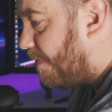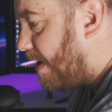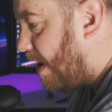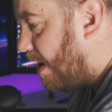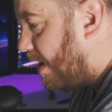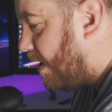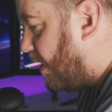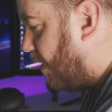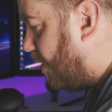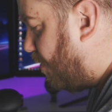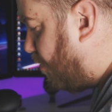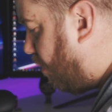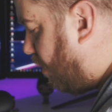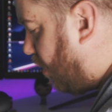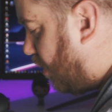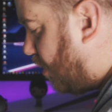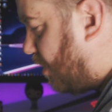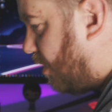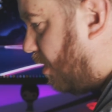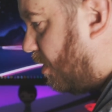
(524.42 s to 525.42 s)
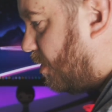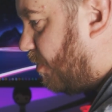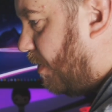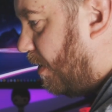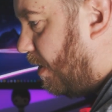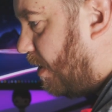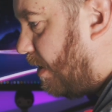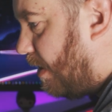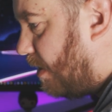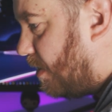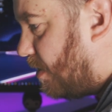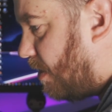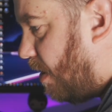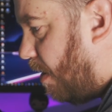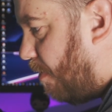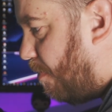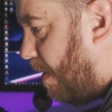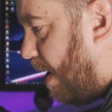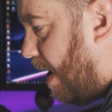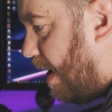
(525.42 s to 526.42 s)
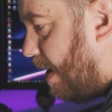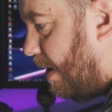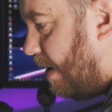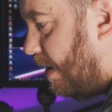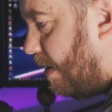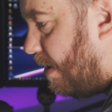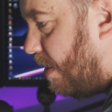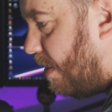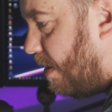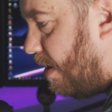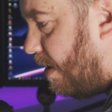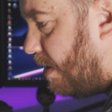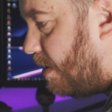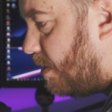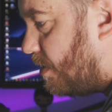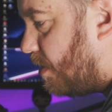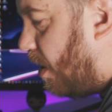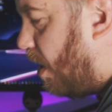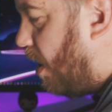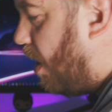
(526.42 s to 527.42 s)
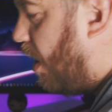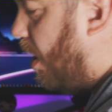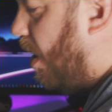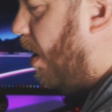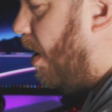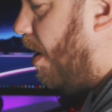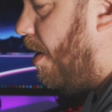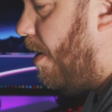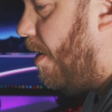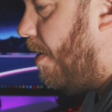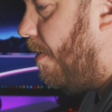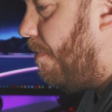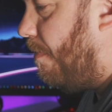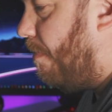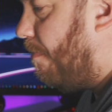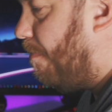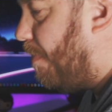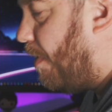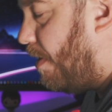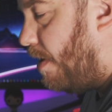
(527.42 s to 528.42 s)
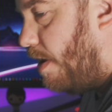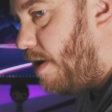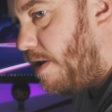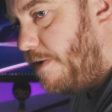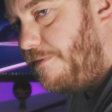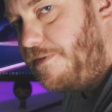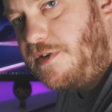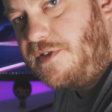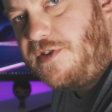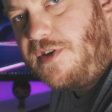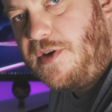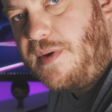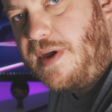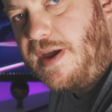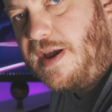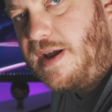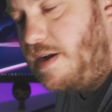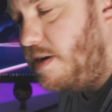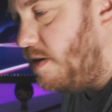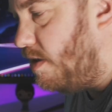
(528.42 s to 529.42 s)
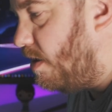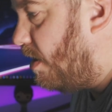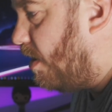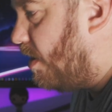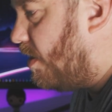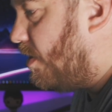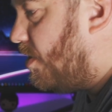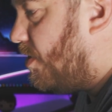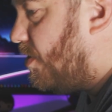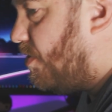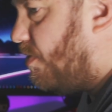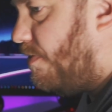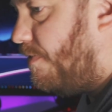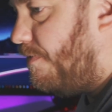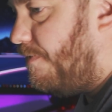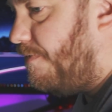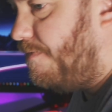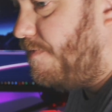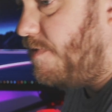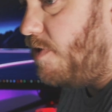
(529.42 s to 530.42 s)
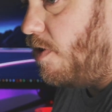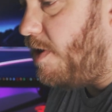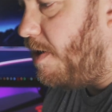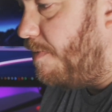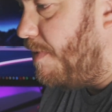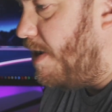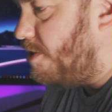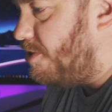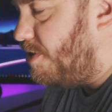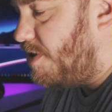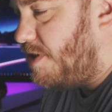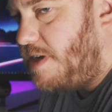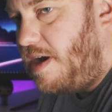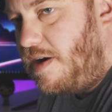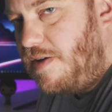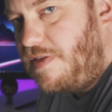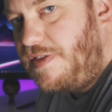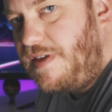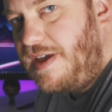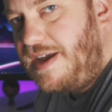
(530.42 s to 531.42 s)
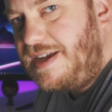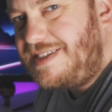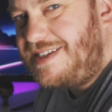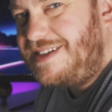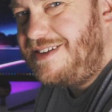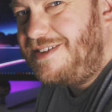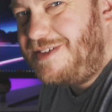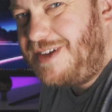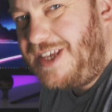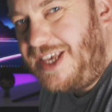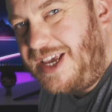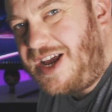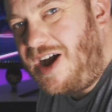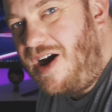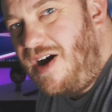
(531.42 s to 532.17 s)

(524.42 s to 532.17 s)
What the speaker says: for getting kind of product shots where you can then start panning and things. But if you're doing sort of documentary style things and you're